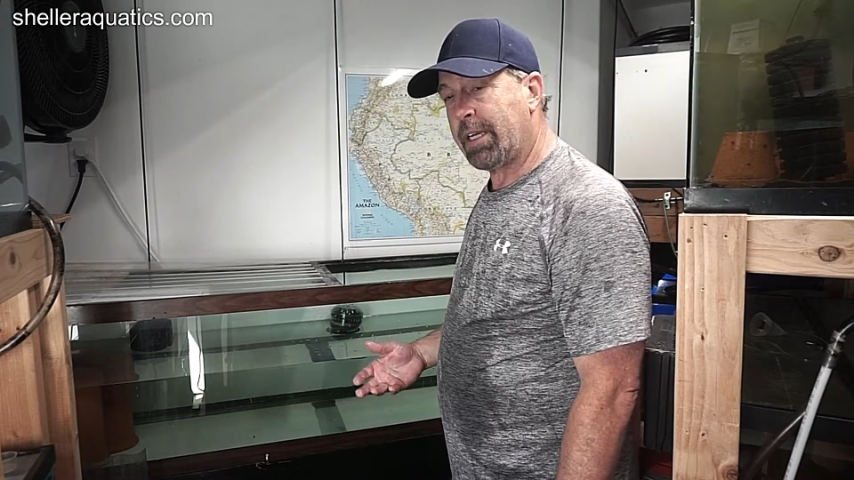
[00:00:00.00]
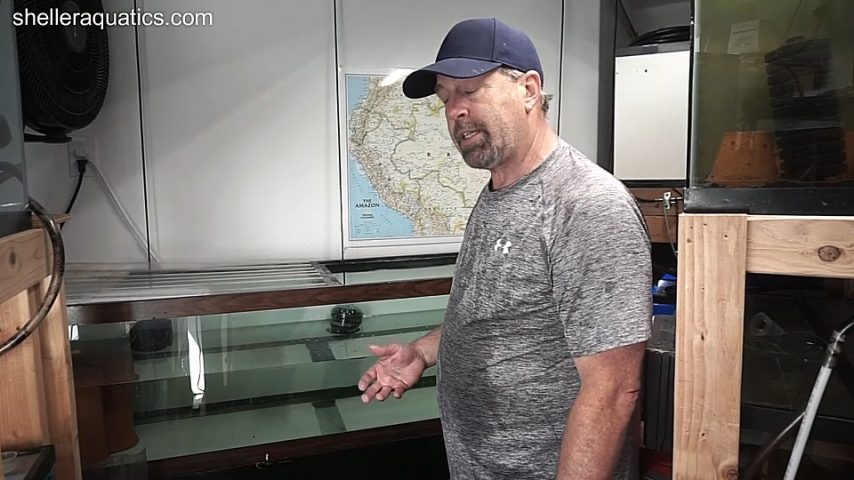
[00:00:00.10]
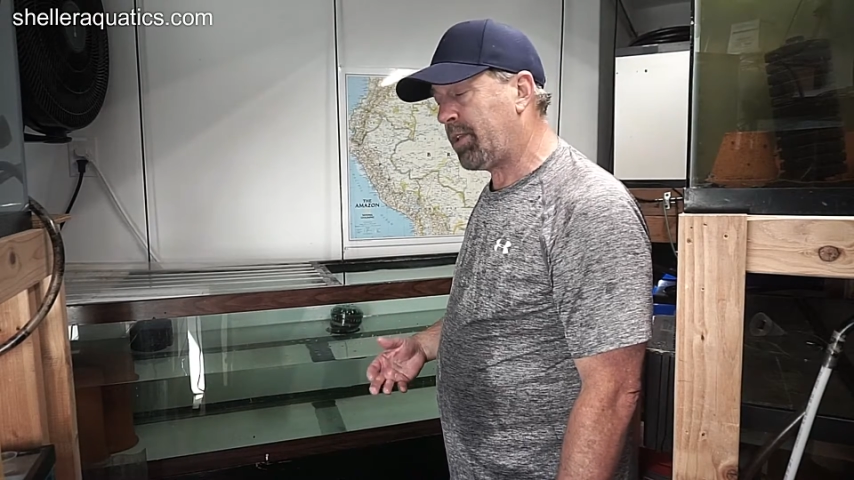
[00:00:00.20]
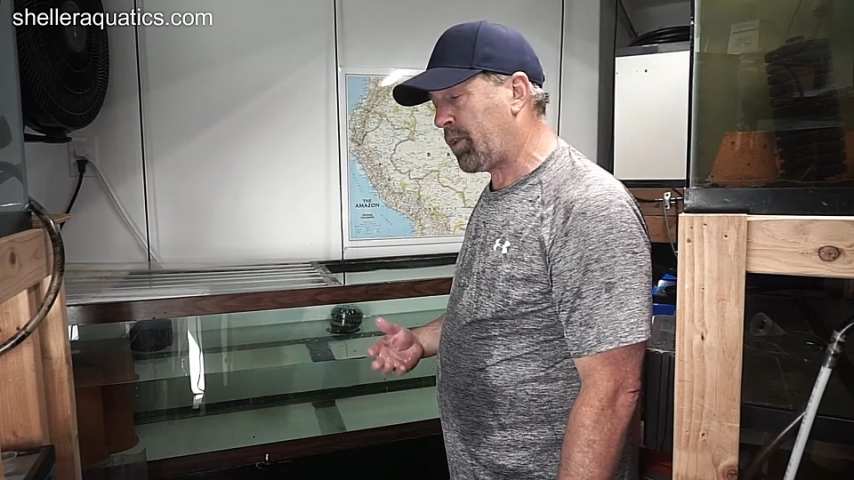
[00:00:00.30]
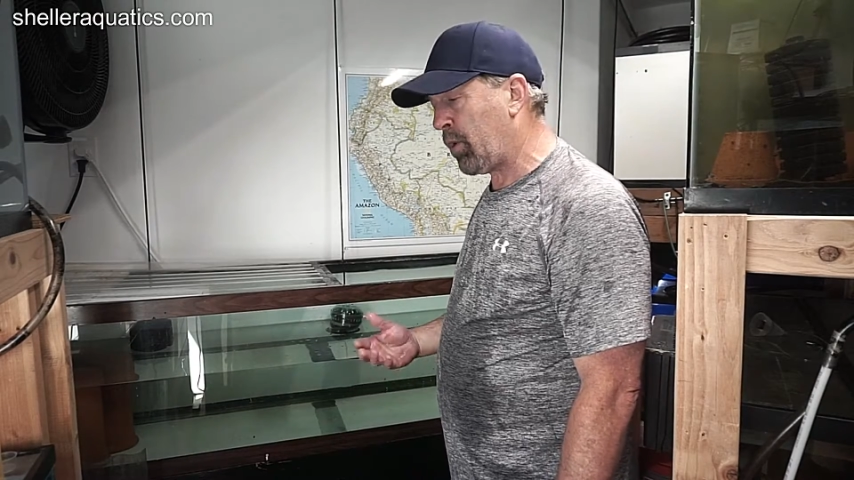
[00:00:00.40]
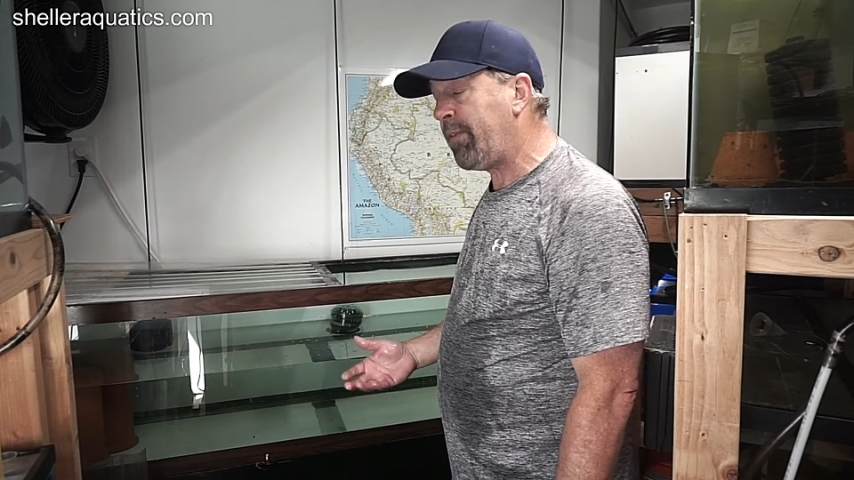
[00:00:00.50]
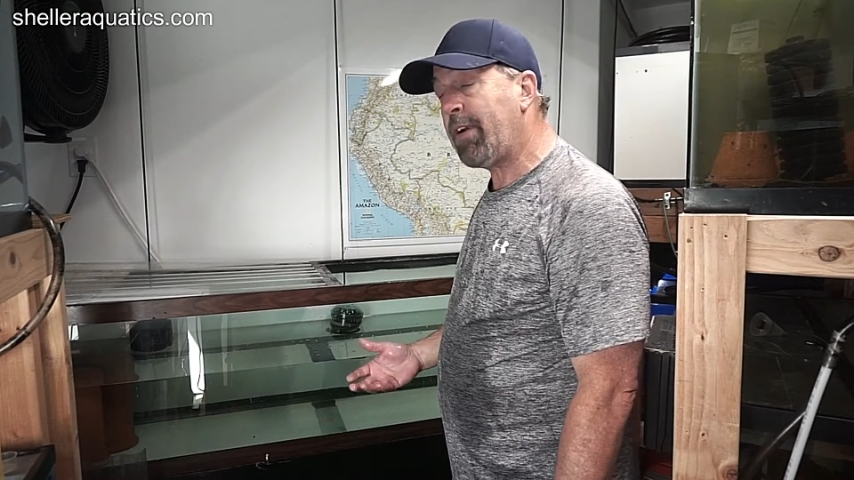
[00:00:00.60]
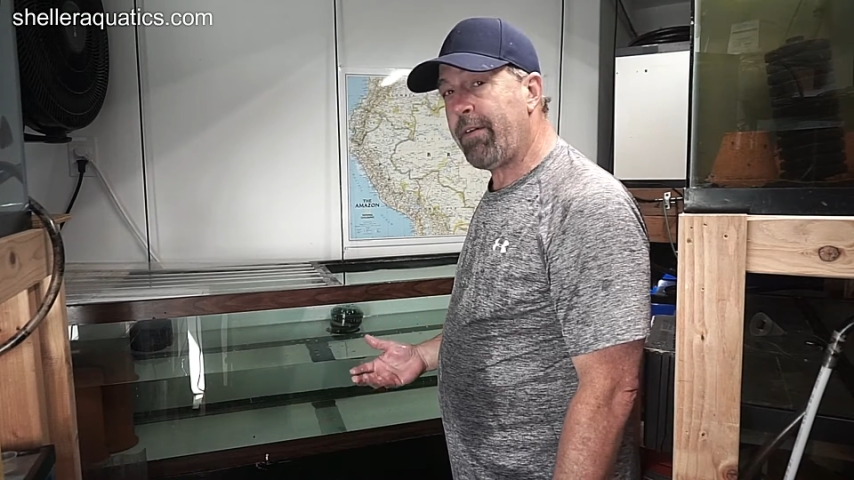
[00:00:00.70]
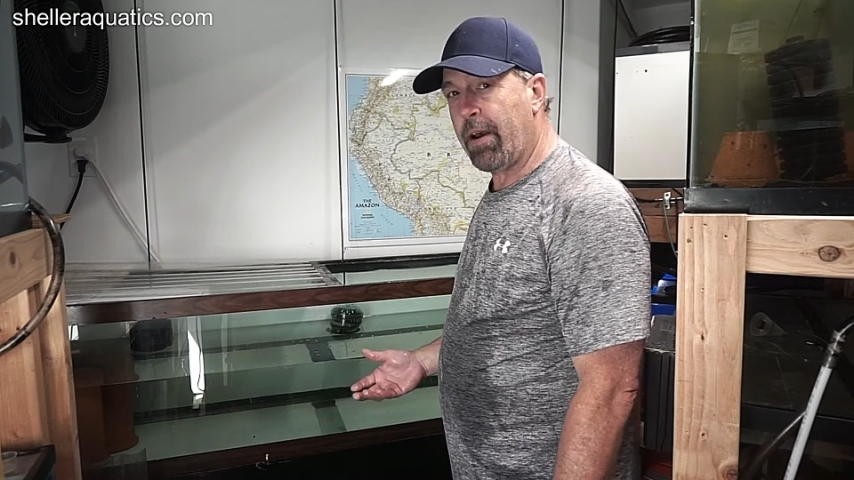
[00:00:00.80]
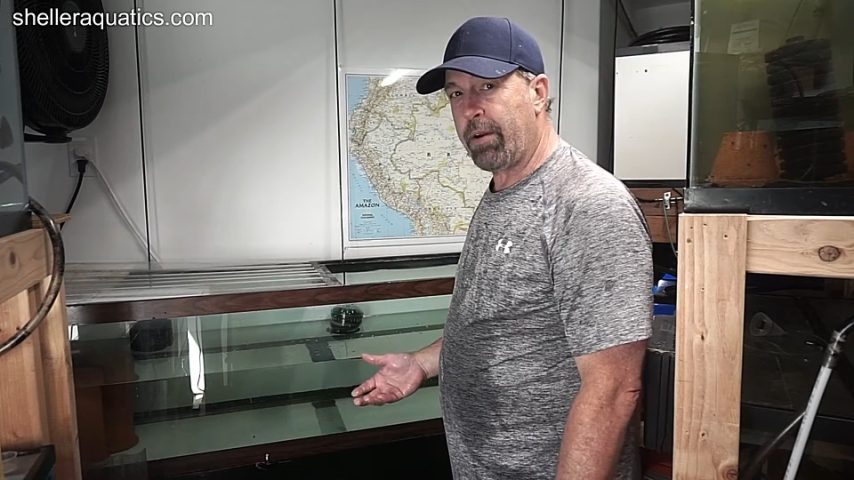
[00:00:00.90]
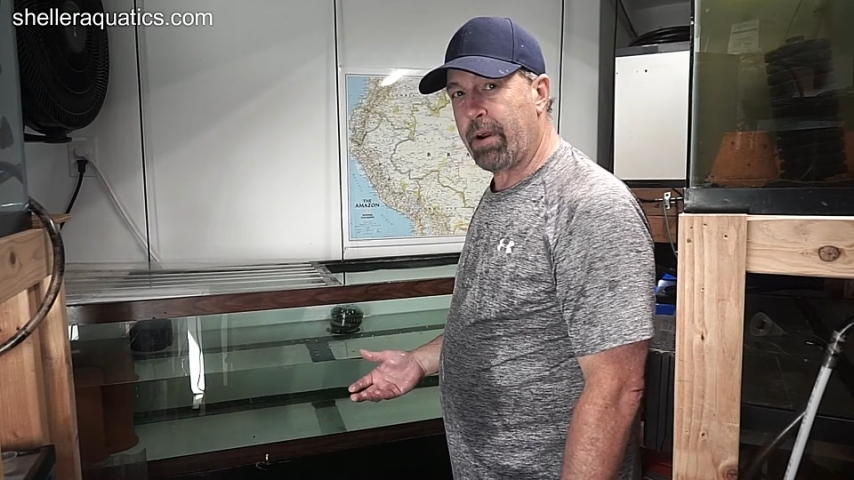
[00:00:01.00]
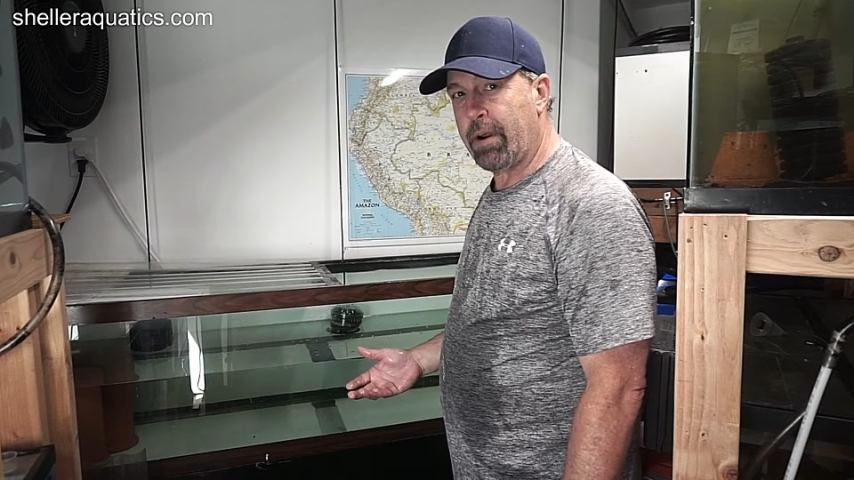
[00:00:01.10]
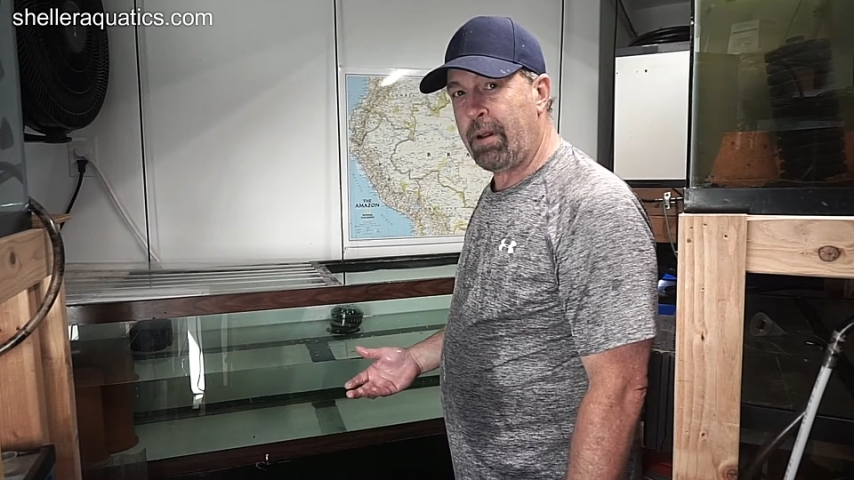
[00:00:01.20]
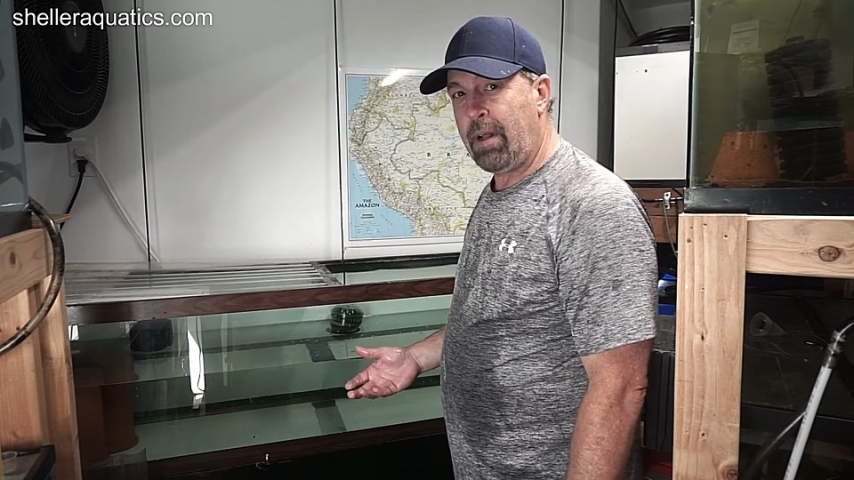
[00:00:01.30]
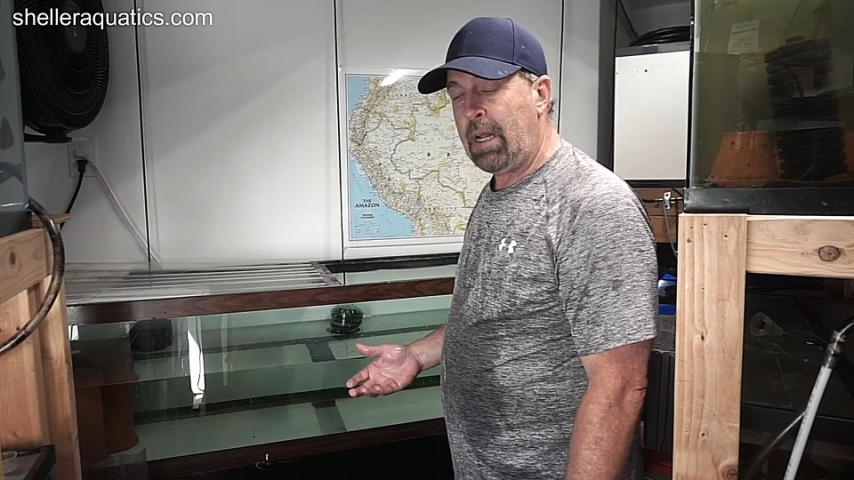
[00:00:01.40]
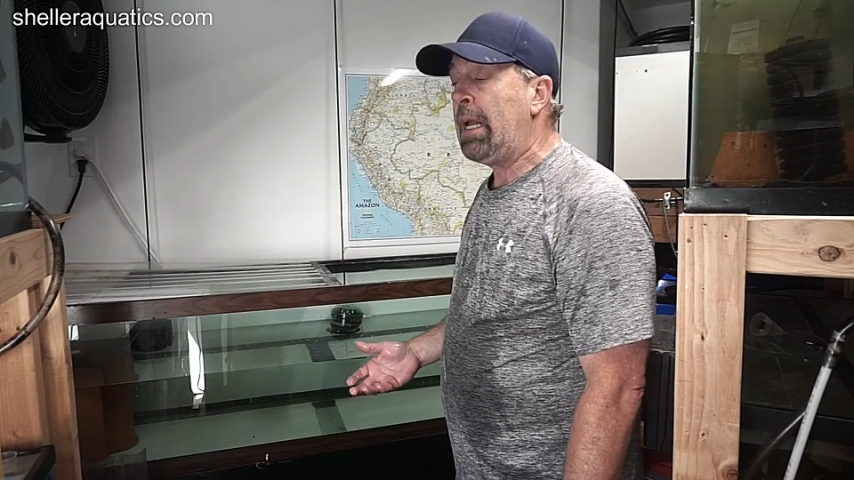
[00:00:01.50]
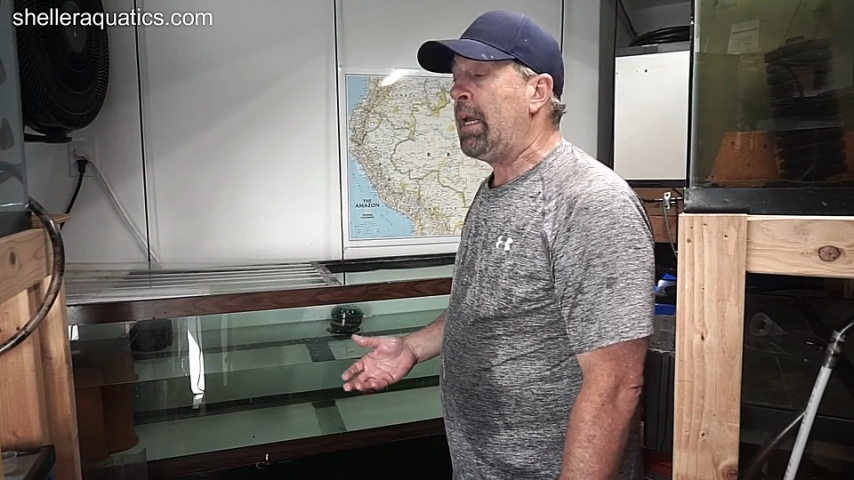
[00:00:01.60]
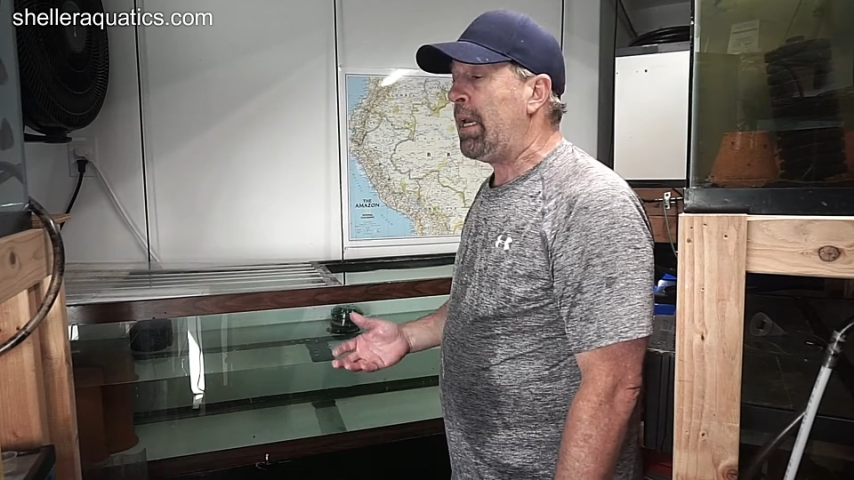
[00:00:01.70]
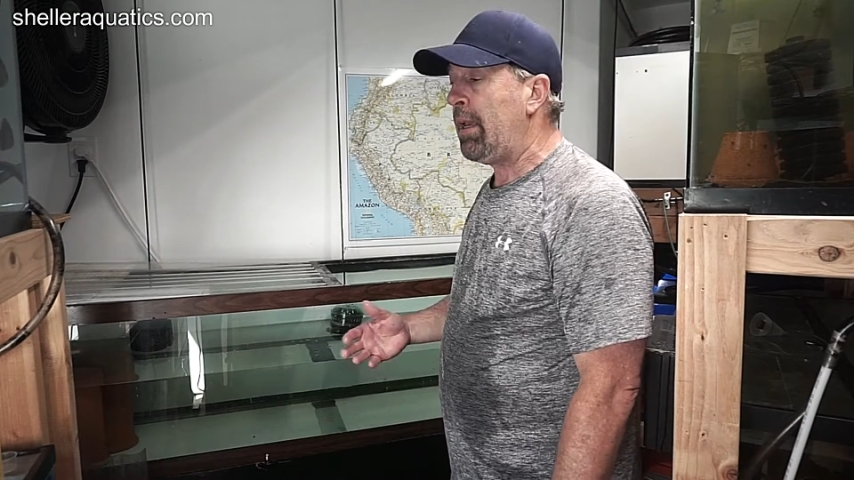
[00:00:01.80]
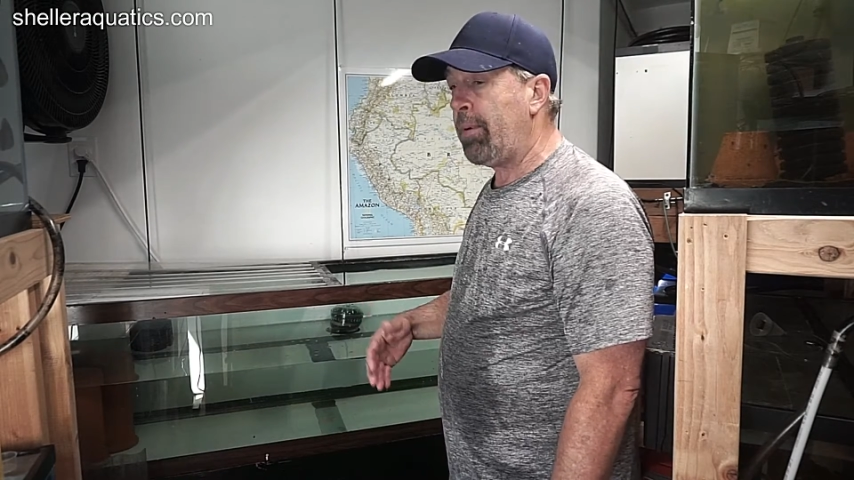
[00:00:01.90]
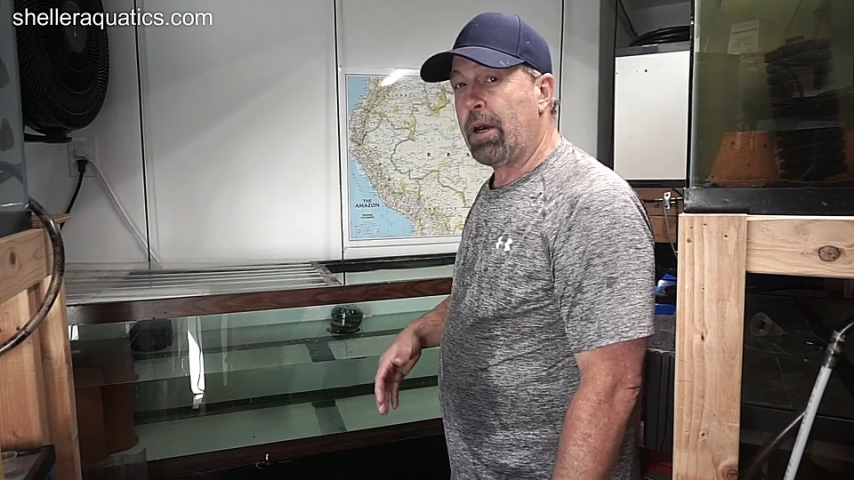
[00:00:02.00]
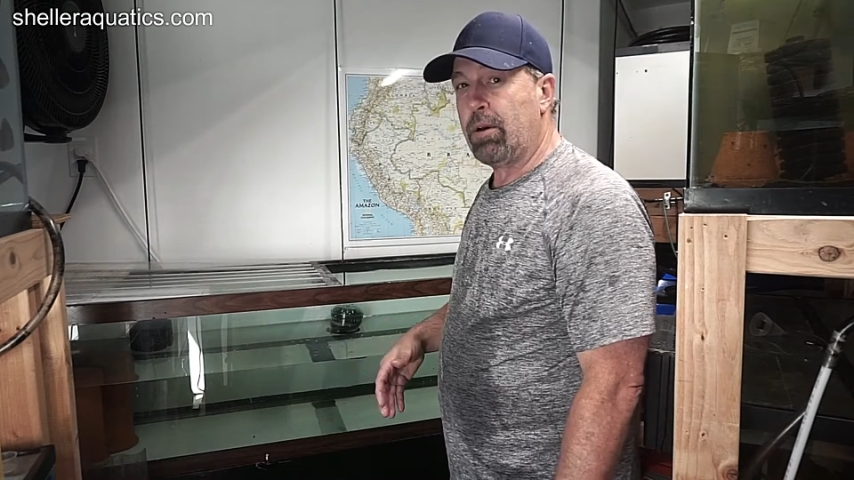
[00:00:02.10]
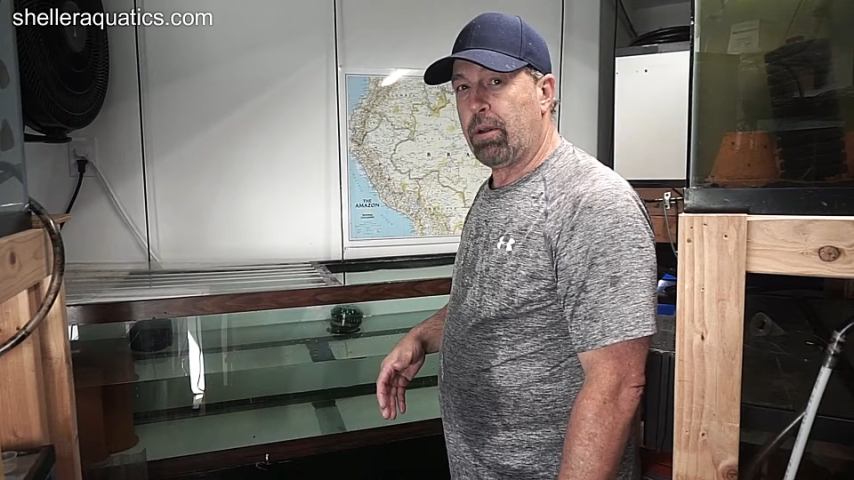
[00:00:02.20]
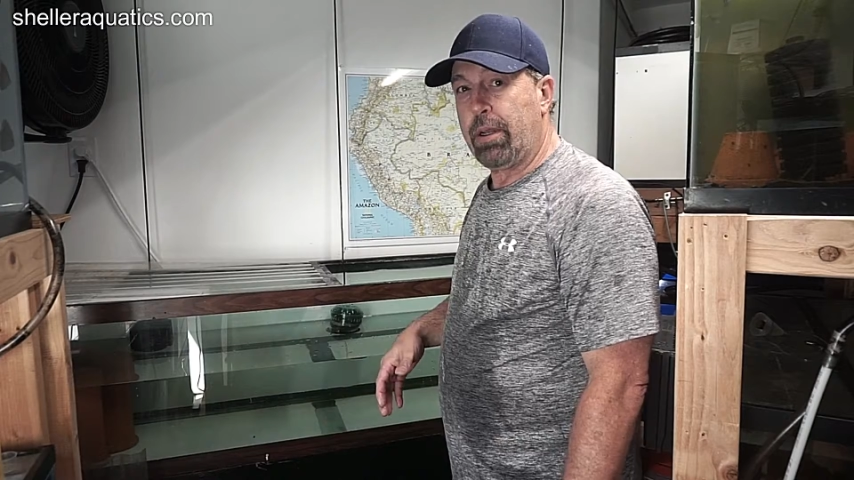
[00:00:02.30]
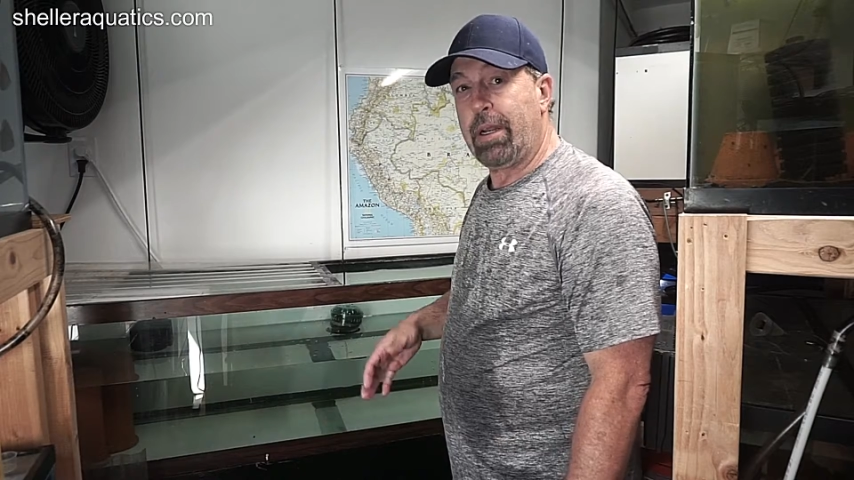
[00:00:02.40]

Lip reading: I said, $3,500. He buckled.